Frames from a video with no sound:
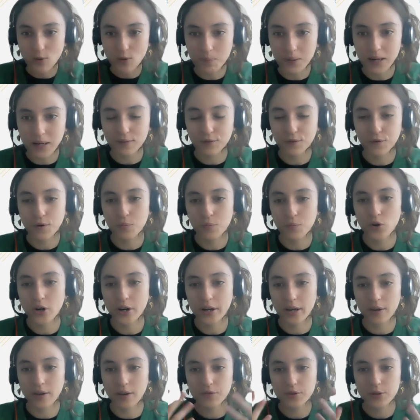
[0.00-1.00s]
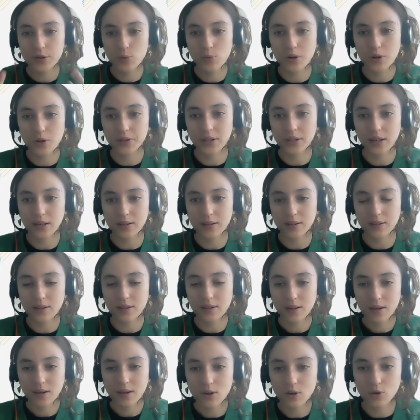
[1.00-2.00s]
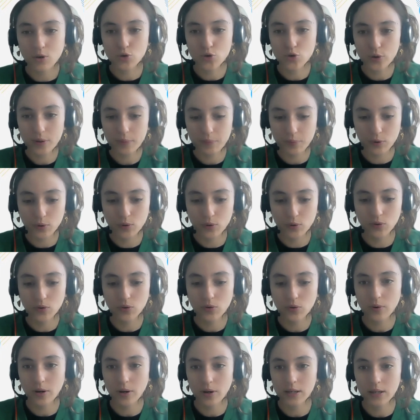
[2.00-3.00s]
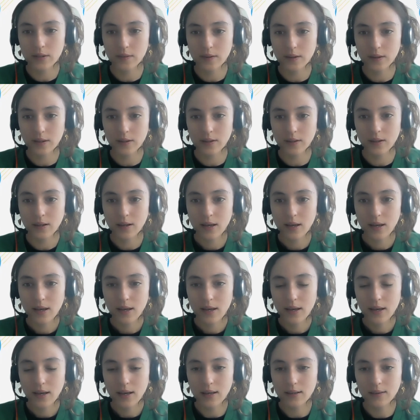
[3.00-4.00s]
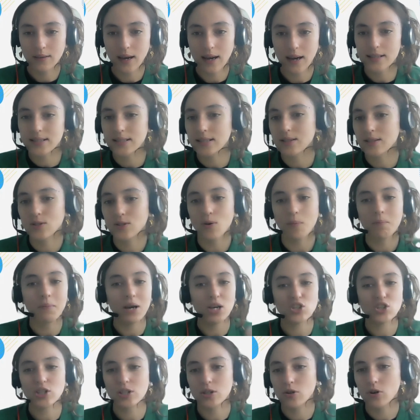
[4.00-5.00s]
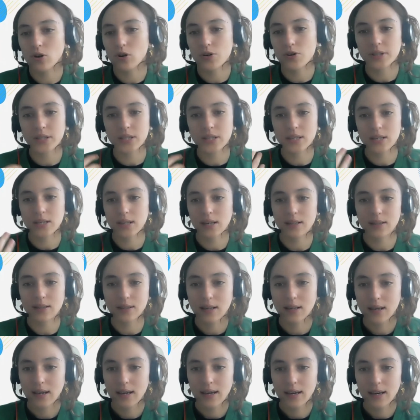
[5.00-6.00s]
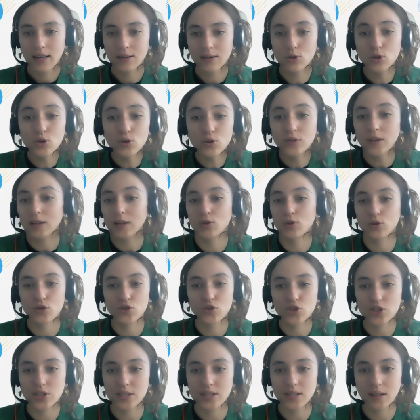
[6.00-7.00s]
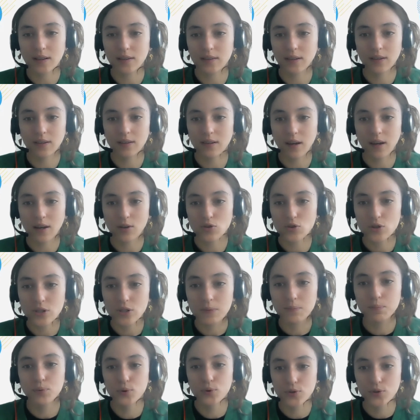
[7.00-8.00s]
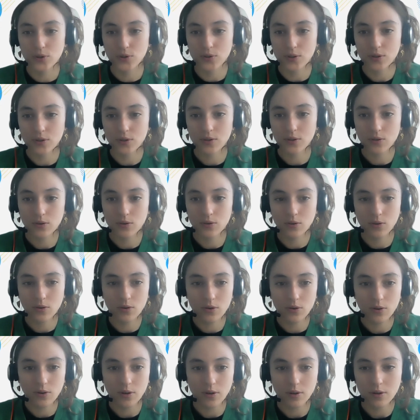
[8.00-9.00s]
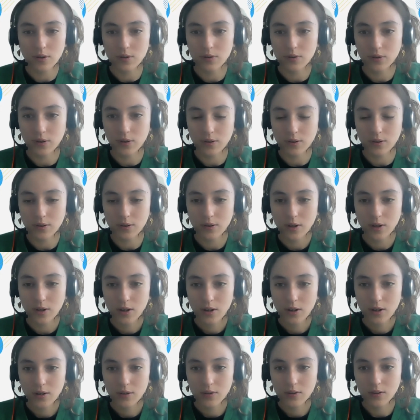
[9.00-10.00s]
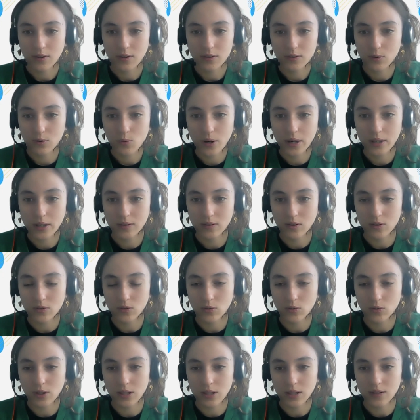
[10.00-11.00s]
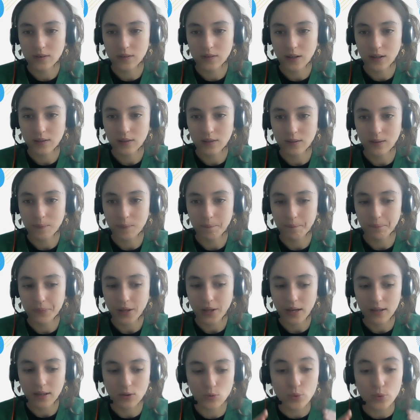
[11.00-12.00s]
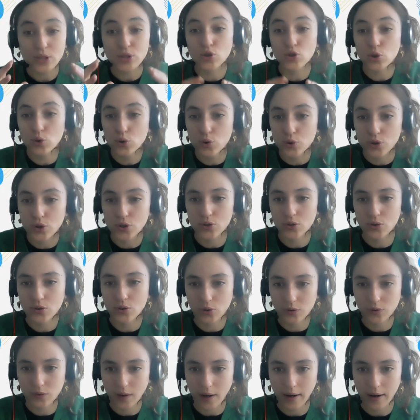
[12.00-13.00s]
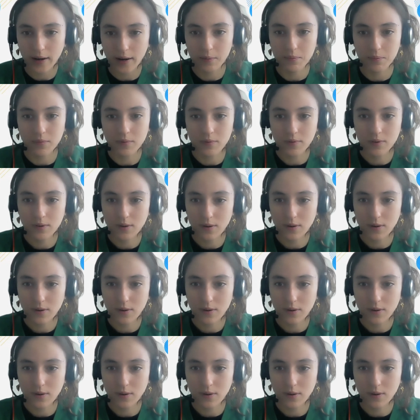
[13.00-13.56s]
a platform where everyone can contribute, right? And adding some machine learning and new technologies that can actually boost, you know, the way they're doing it and reduce the time,